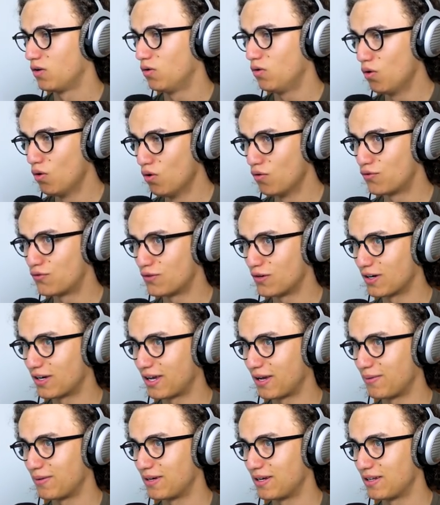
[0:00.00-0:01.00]
Oof,
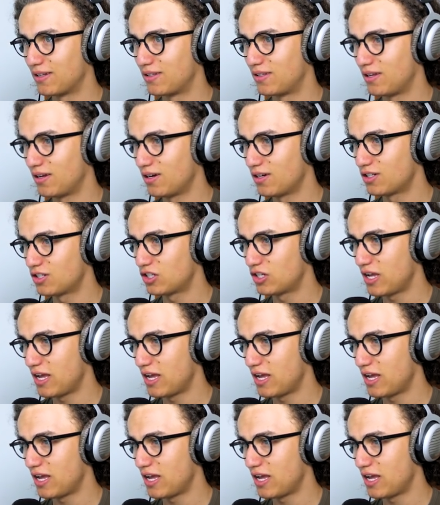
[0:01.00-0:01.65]
okay, we didn't touch